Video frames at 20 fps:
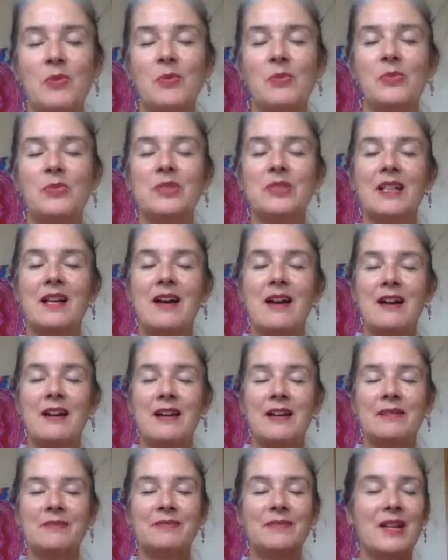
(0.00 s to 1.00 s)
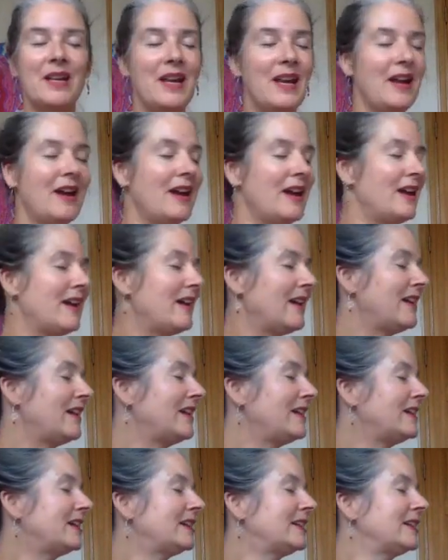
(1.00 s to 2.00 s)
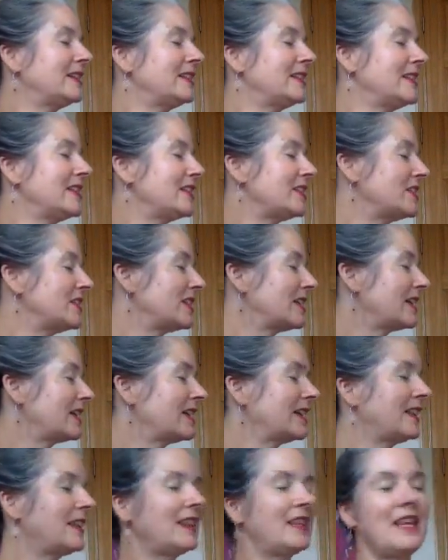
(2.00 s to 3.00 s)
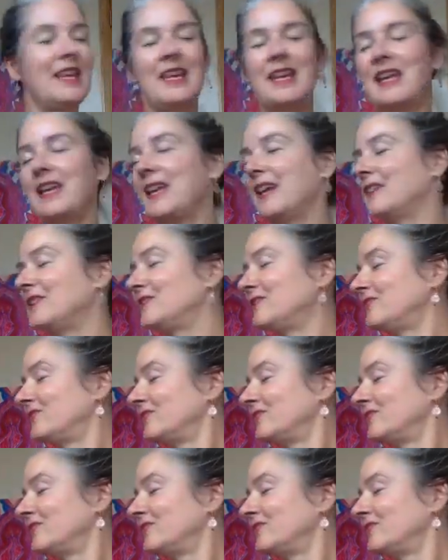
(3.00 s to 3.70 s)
one more time. Adi Shakti,